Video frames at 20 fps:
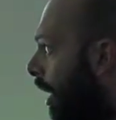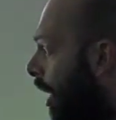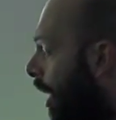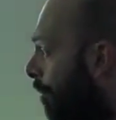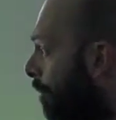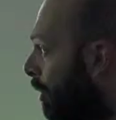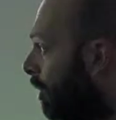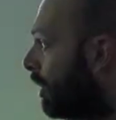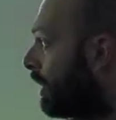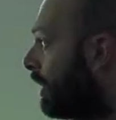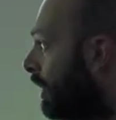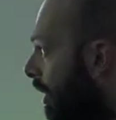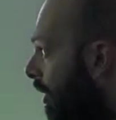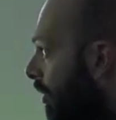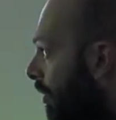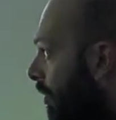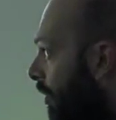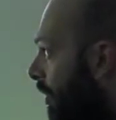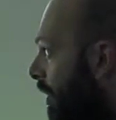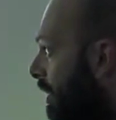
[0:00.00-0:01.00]
I'm not going to go
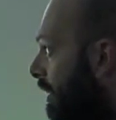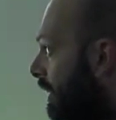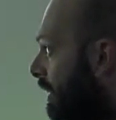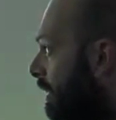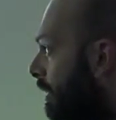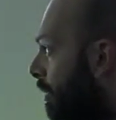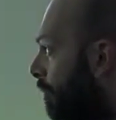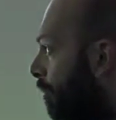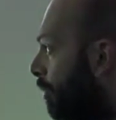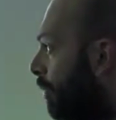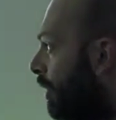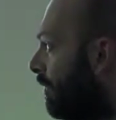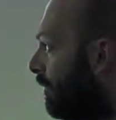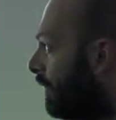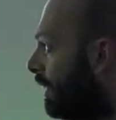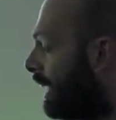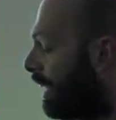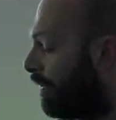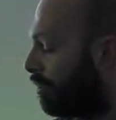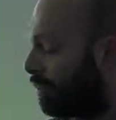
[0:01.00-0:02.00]
through the agenda
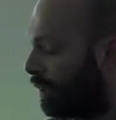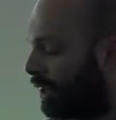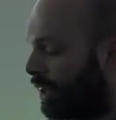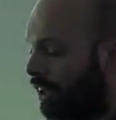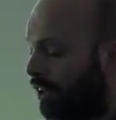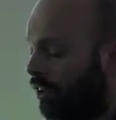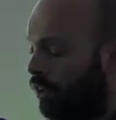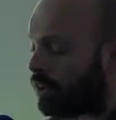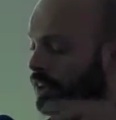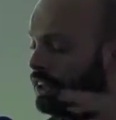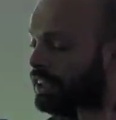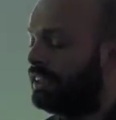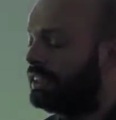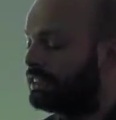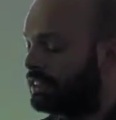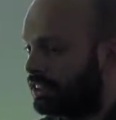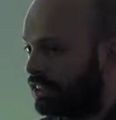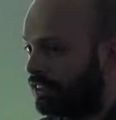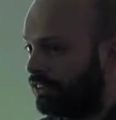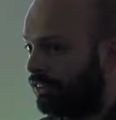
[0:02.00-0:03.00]
briefly now, but all you need
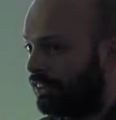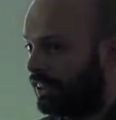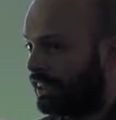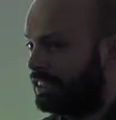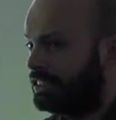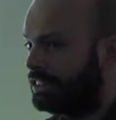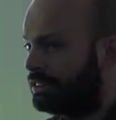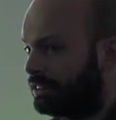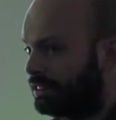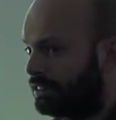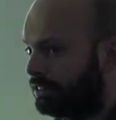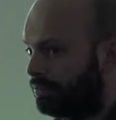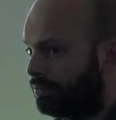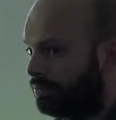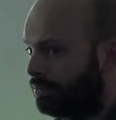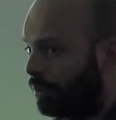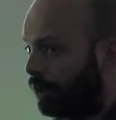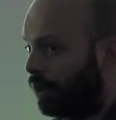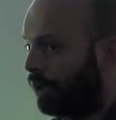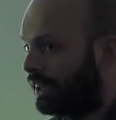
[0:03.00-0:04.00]
to know for this
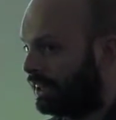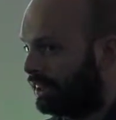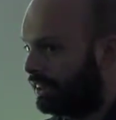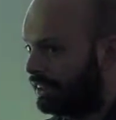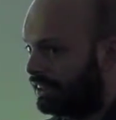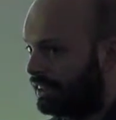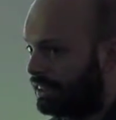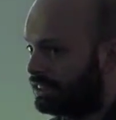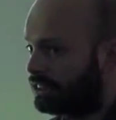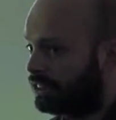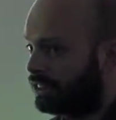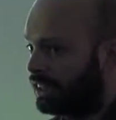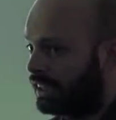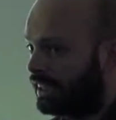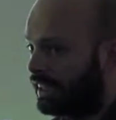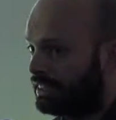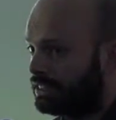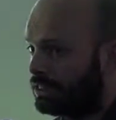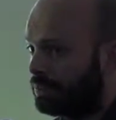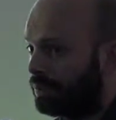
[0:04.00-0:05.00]
point is you're going to
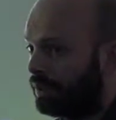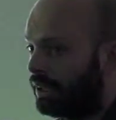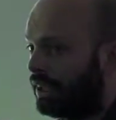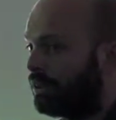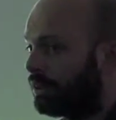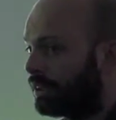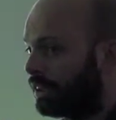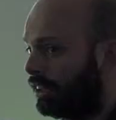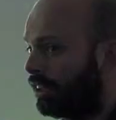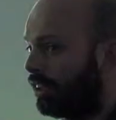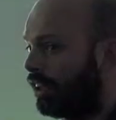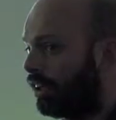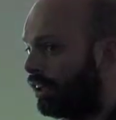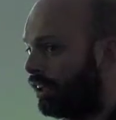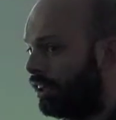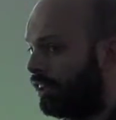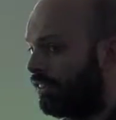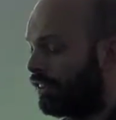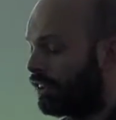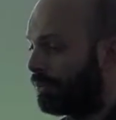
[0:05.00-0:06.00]
get to play with a lot
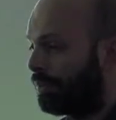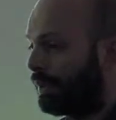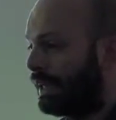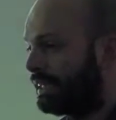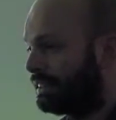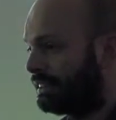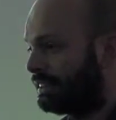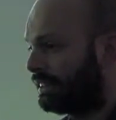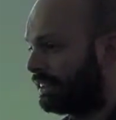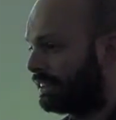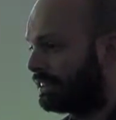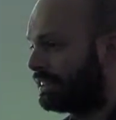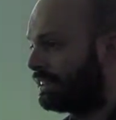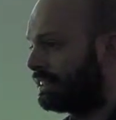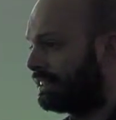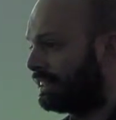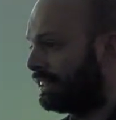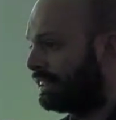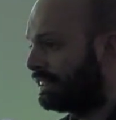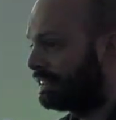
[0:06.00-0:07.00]
of the best
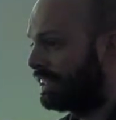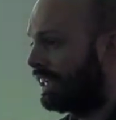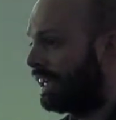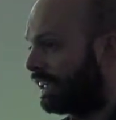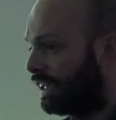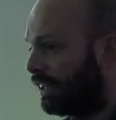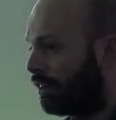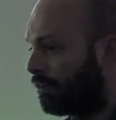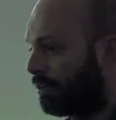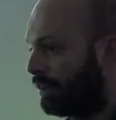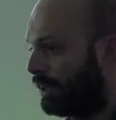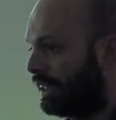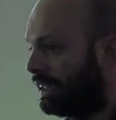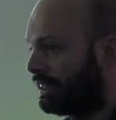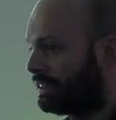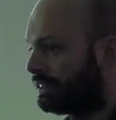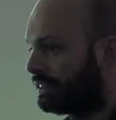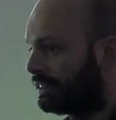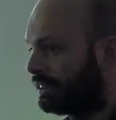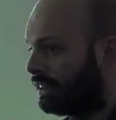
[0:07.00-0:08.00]
existing tech
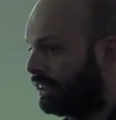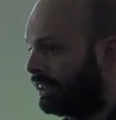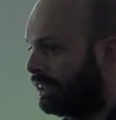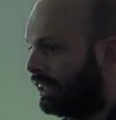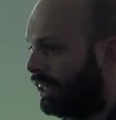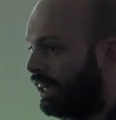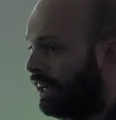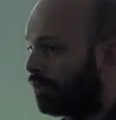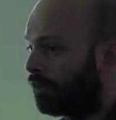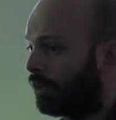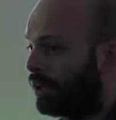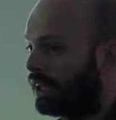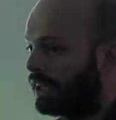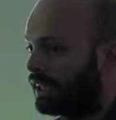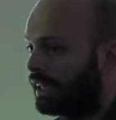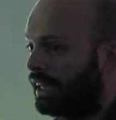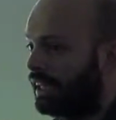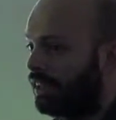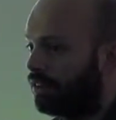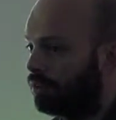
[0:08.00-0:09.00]
companies and
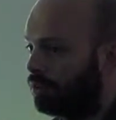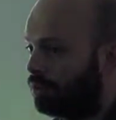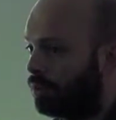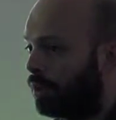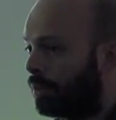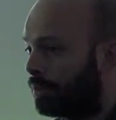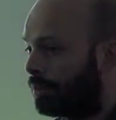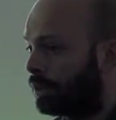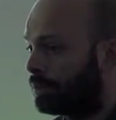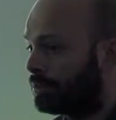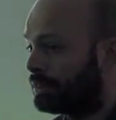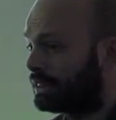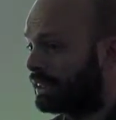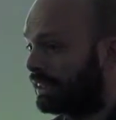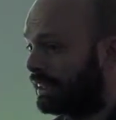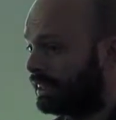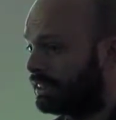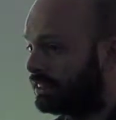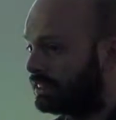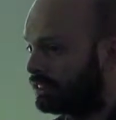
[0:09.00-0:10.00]
work out what problems
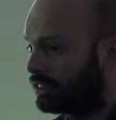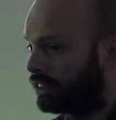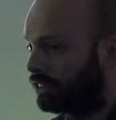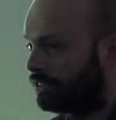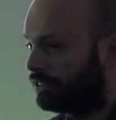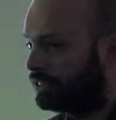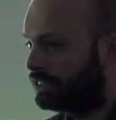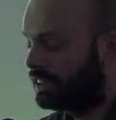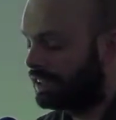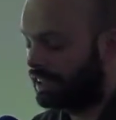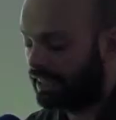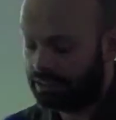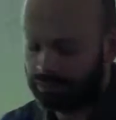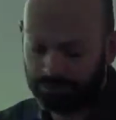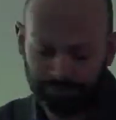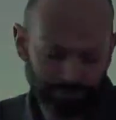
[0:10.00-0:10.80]
they can solve today.